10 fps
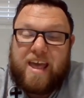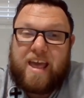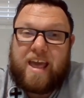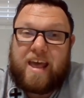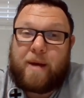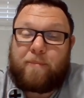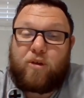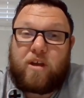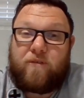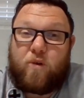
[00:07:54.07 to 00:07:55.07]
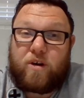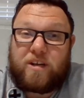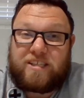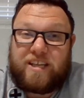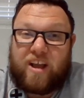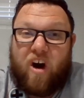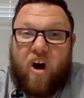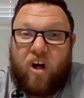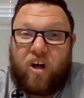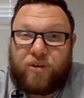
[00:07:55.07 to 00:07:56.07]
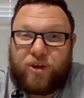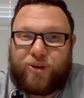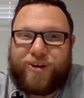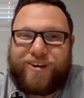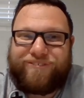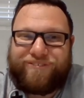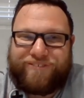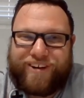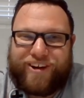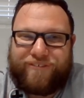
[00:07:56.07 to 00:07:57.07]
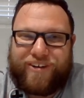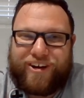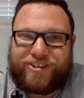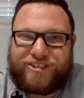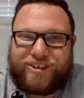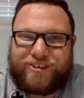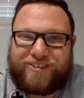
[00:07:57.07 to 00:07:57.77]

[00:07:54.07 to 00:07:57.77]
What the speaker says: and I'm looking forward to seeing all of you very, very soon.